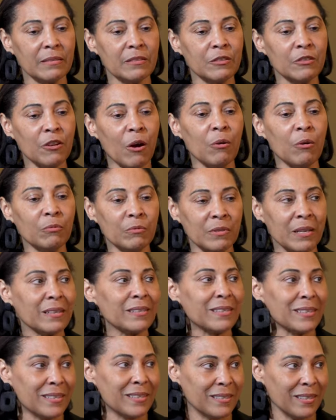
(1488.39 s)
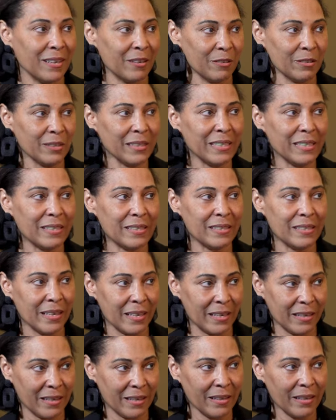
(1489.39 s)
don't necessarily
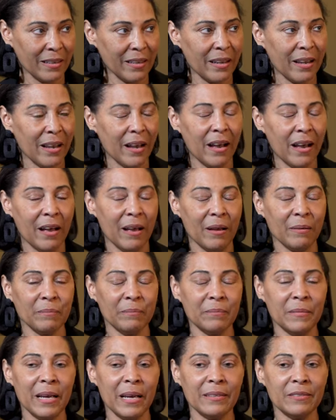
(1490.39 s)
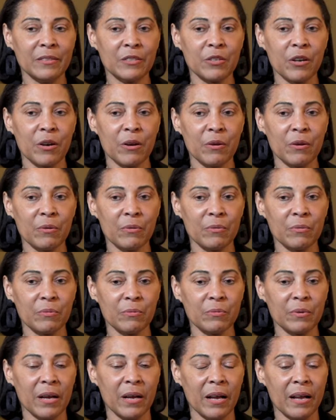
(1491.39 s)
see. And so
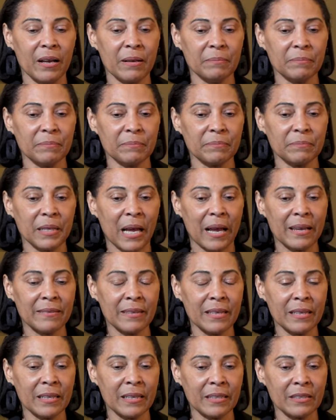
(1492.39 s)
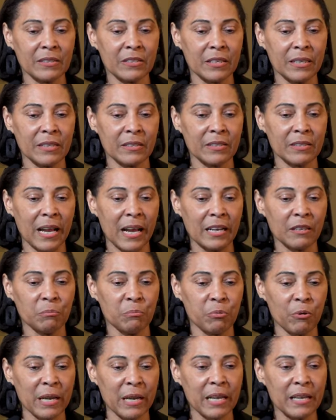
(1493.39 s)
I think it's kind of
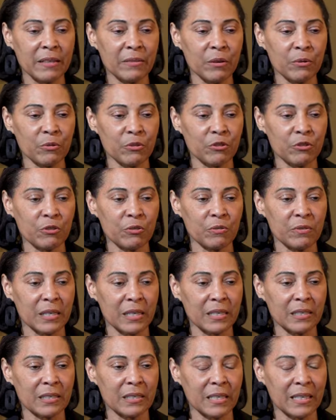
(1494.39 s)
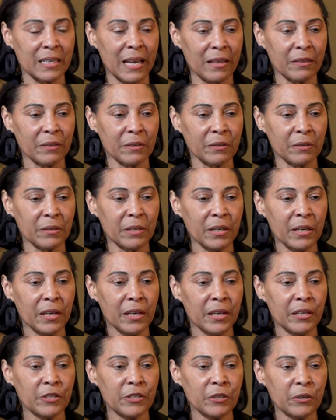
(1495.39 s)
bringing those two things together
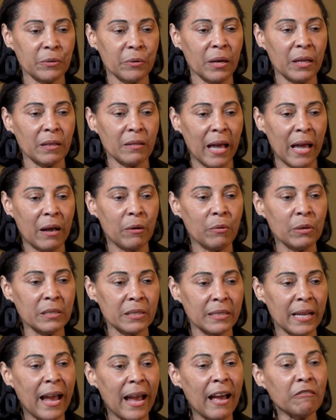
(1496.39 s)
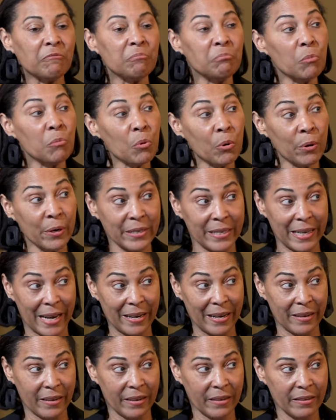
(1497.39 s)
to allow us to have more
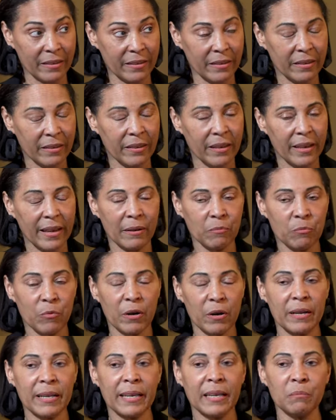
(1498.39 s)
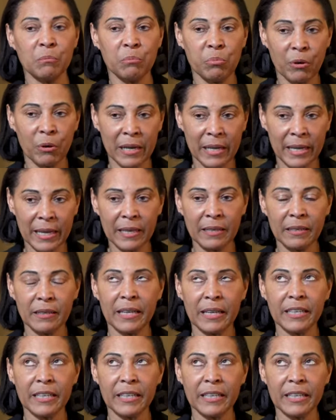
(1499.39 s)
data, and where it can bring in,